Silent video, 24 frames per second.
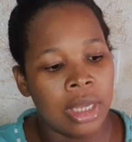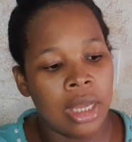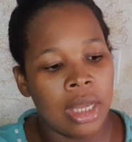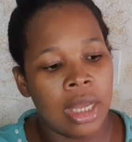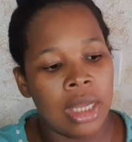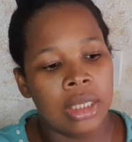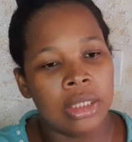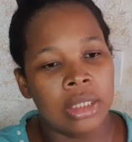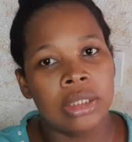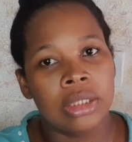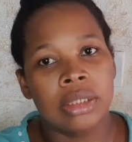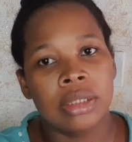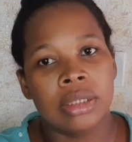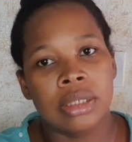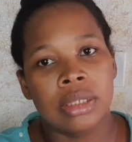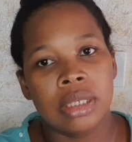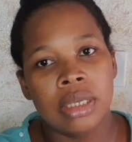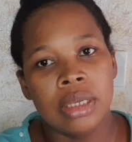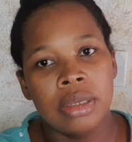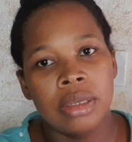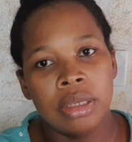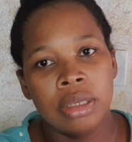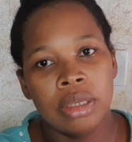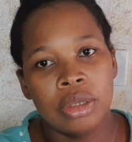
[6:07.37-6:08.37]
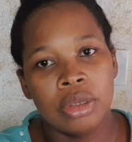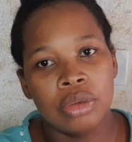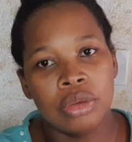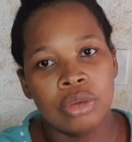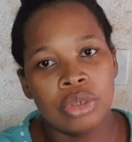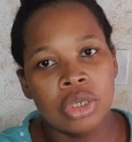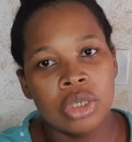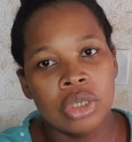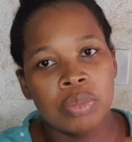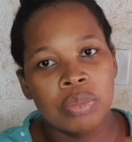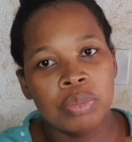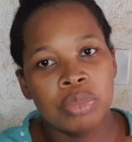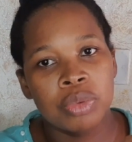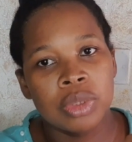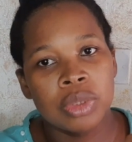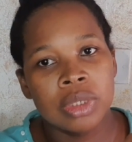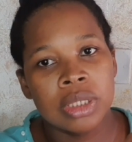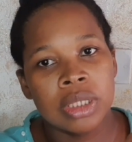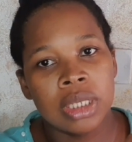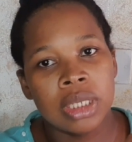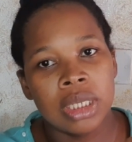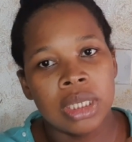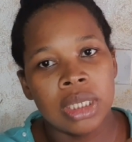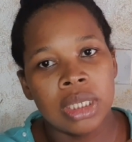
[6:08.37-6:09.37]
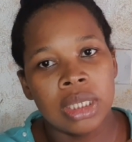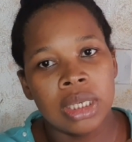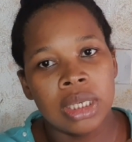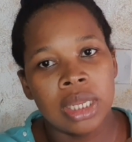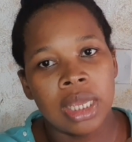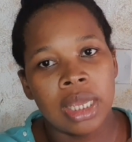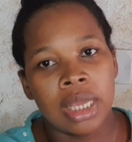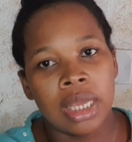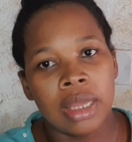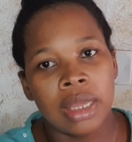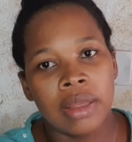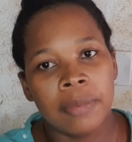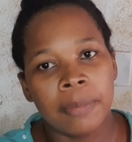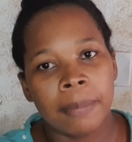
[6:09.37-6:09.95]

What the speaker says: And see, you just put it in there,